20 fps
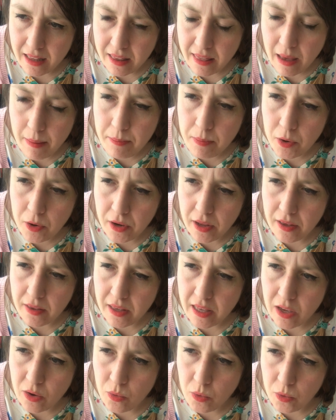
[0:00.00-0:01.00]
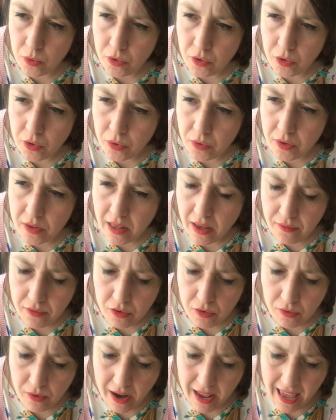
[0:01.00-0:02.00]
their body is equal to 7
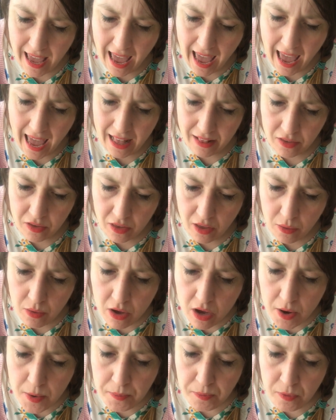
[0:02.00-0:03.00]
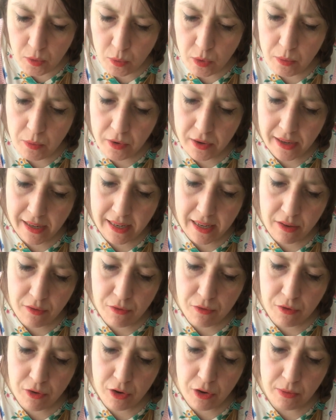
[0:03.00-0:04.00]
or 8 heads. So we want to
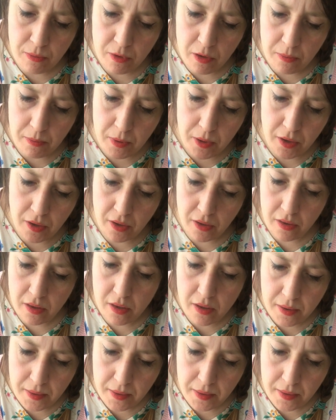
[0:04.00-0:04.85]
leave room to put